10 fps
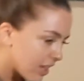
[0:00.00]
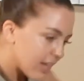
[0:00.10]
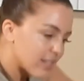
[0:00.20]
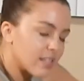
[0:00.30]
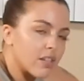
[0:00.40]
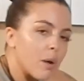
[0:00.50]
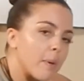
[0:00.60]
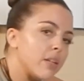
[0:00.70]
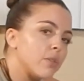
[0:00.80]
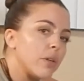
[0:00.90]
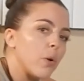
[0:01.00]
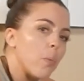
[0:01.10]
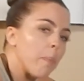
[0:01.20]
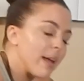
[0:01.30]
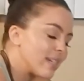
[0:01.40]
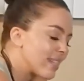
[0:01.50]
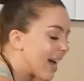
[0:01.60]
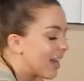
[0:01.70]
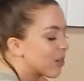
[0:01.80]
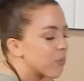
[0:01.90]
like to start by doing my
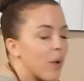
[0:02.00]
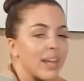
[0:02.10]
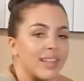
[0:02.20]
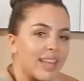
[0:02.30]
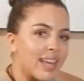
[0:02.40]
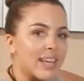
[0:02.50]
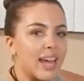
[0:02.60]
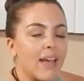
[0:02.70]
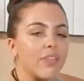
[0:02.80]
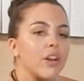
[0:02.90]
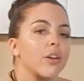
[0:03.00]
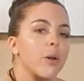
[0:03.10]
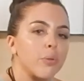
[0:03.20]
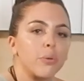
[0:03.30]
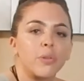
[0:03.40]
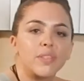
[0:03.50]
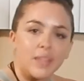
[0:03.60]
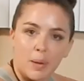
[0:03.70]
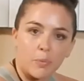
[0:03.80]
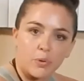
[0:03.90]
entire right leg and then I'll go through the
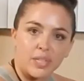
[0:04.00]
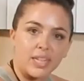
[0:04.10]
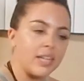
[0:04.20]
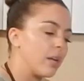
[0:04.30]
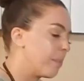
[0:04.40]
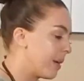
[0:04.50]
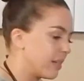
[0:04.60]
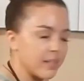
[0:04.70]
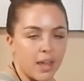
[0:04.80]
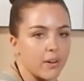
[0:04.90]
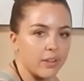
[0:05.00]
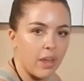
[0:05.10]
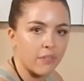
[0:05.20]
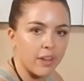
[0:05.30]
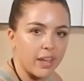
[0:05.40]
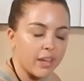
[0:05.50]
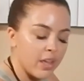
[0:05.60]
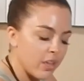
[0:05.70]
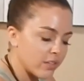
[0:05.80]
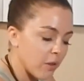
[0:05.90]
same routine on my entire left leg.
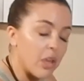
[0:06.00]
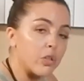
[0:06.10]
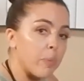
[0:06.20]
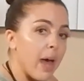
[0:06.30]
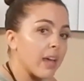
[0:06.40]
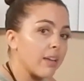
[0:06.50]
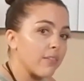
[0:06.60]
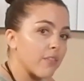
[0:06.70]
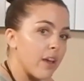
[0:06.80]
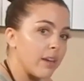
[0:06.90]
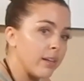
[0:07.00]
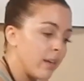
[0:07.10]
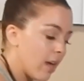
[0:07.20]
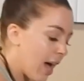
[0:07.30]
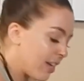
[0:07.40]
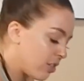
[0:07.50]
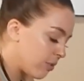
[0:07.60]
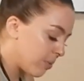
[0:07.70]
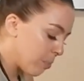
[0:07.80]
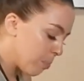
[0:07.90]
So I do back and front, I
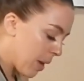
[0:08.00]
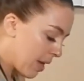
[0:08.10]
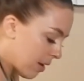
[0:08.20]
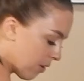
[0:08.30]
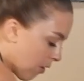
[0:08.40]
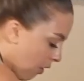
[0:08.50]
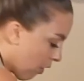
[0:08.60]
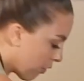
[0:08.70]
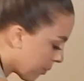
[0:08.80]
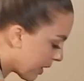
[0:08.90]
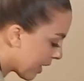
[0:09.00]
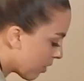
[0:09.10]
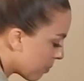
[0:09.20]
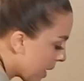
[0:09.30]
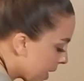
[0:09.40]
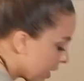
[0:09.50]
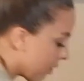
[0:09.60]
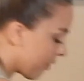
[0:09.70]
do butt all the way down the back,